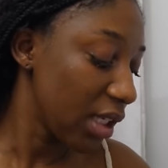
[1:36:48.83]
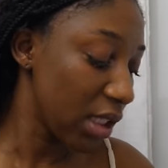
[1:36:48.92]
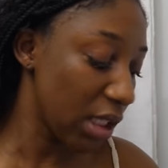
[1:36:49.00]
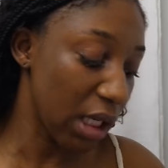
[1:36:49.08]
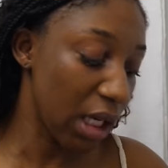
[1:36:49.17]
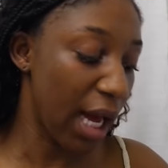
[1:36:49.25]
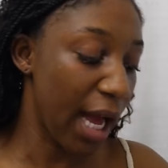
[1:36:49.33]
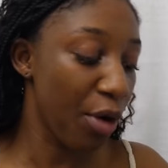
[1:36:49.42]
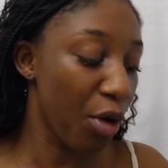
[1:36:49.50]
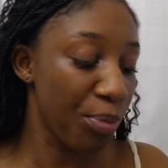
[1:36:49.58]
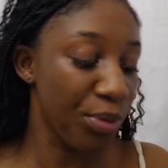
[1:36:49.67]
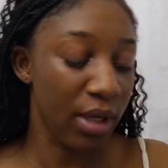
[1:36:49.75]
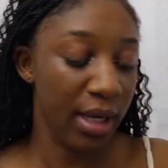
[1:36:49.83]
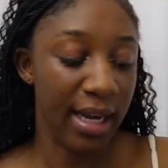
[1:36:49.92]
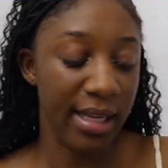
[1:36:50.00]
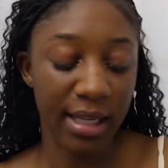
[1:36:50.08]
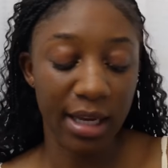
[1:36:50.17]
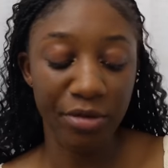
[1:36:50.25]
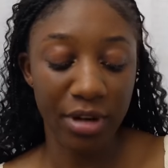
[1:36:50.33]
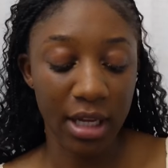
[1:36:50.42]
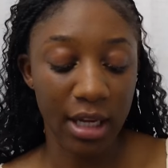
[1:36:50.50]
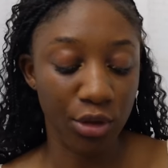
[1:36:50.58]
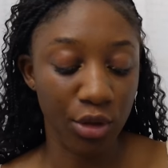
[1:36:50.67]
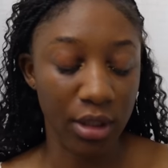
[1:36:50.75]
yeah i hope you guys really
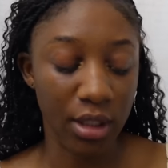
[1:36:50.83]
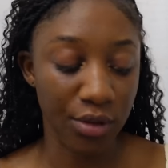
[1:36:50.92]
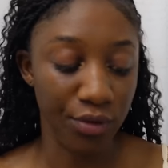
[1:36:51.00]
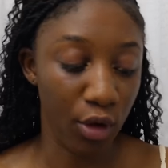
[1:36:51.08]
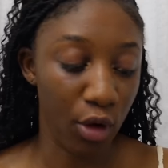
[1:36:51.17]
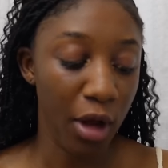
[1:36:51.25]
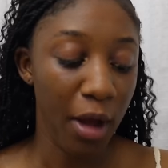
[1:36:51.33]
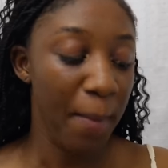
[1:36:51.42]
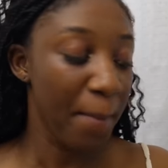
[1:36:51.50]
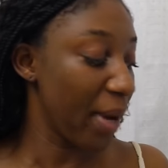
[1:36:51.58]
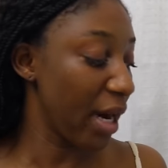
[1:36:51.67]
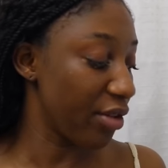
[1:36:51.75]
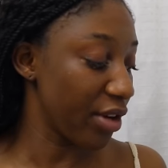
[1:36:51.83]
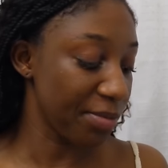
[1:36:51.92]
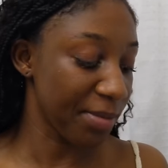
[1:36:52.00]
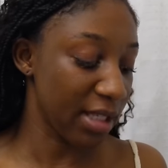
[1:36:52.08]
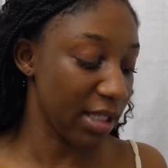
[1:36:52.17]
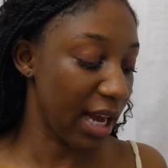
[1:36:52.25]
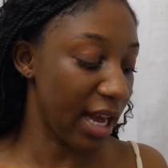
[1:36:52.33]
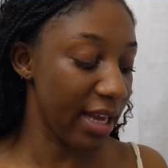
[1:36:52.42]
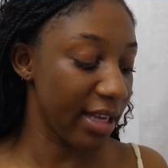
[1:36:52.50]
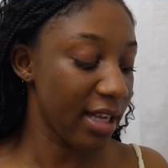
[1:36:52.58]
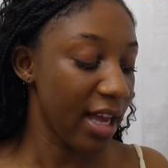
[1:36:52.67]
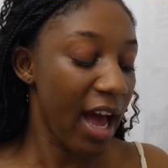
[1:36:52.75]
enjoyed this vlog merry christmas
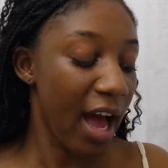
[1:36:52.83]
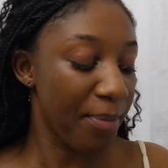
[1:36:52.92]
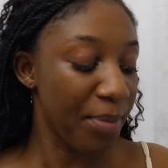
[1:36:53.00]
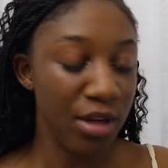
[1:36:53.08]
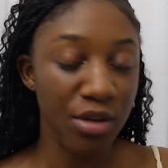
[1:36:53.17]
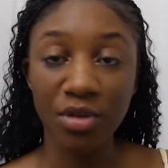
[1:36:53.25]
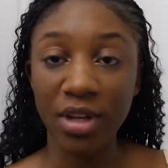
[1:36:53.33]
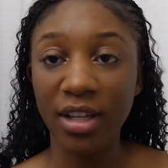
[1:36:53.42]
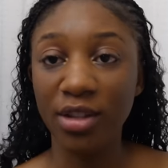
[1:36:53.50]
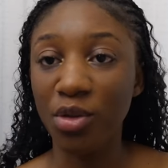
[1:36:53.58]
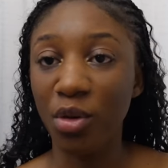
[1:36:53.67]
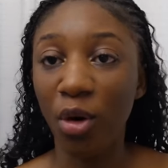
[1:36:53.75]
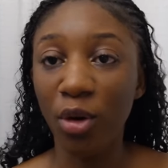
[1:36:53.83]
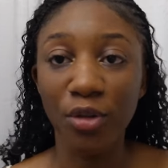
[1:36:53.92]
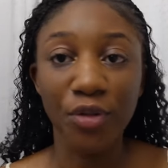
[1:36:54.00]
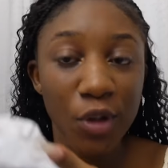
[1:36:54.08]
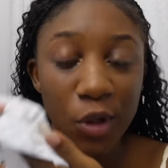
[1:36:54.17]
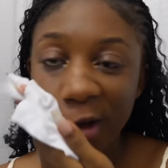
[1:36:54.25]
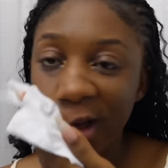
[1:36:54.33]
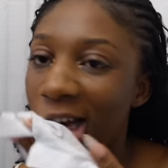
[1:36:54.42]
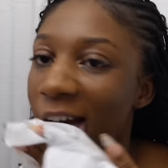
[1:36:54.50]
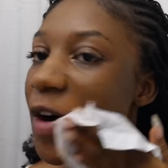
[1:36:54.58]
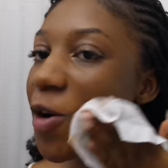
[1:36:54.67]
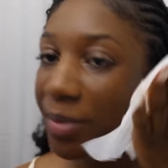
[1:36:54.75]
guys happy new year to all of you
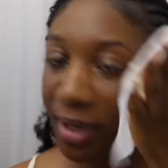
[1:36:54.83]
i hope